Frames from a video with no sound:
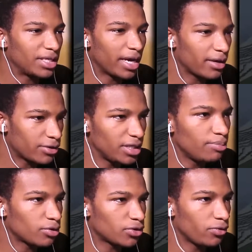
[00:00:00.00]
we dug it
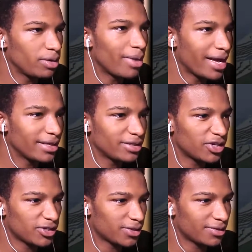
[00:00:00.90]
deeper, so we might
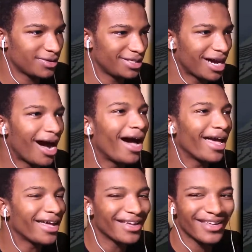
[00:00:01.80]
just
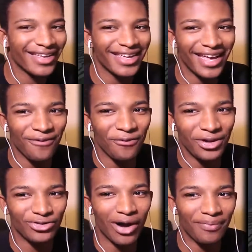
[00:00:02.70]
die if
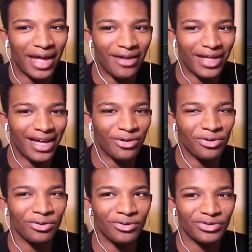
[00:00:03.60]
we drop down that
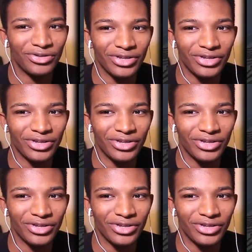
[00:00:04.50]
hole.